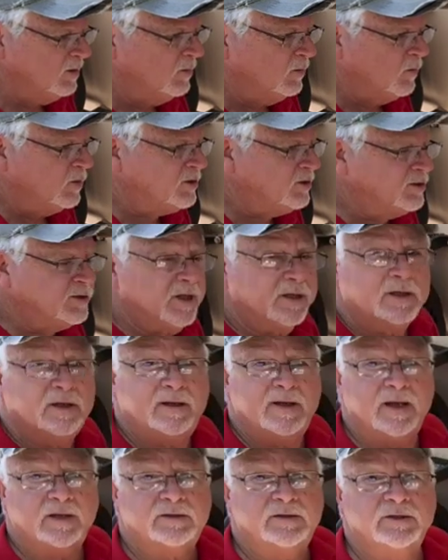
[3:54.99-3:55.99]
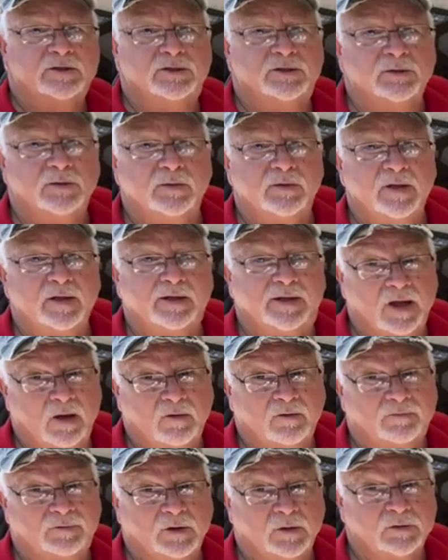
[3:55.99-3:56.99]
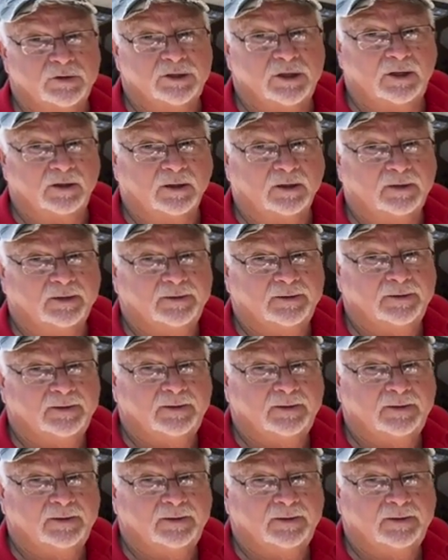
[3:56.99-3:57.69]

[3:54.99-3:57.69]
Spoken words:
which is then connected to the counterflow chiller.